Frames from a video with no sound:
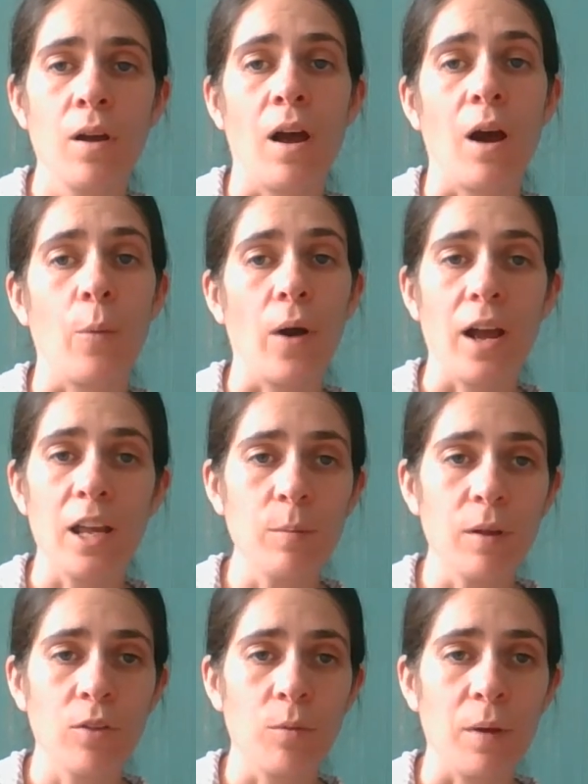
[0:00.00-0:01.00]
and we're
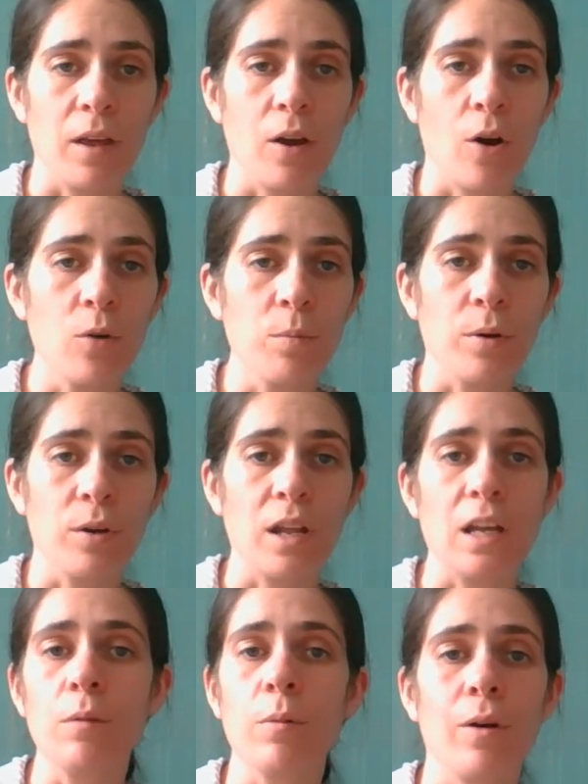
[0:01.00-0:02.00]
aiming to be open
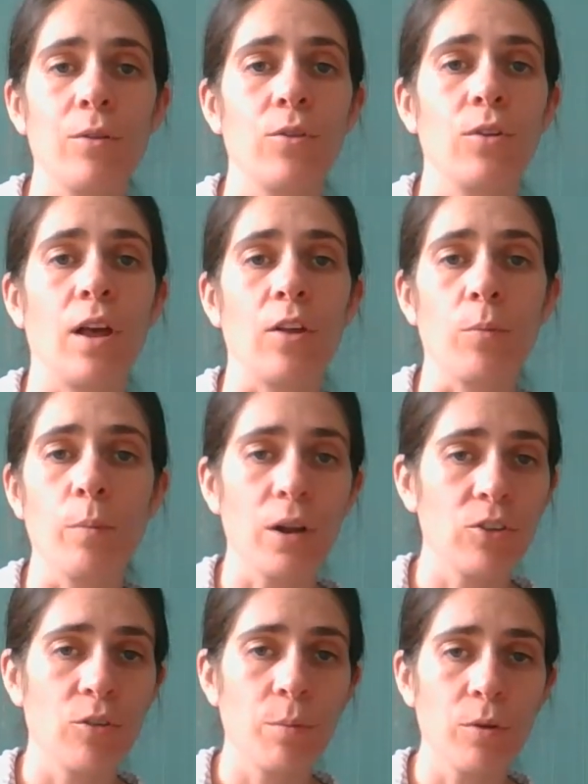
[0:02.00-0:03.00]
in person as
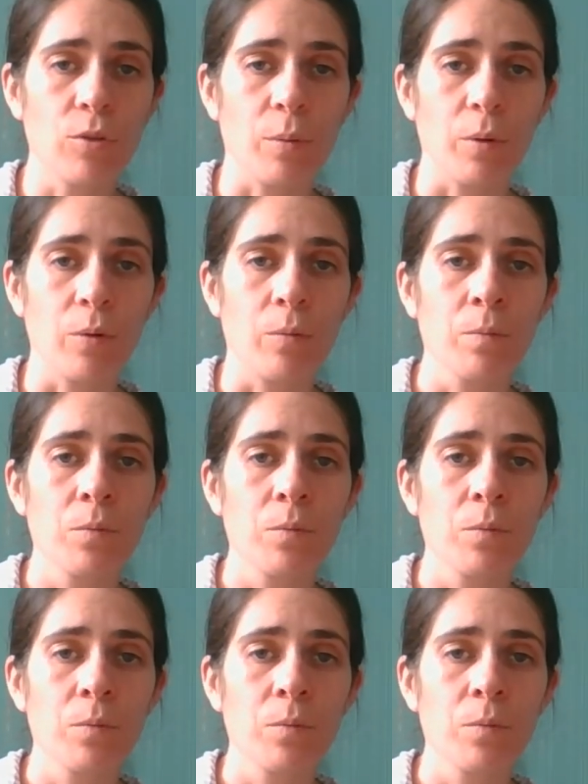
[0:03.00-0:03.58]
much as possible,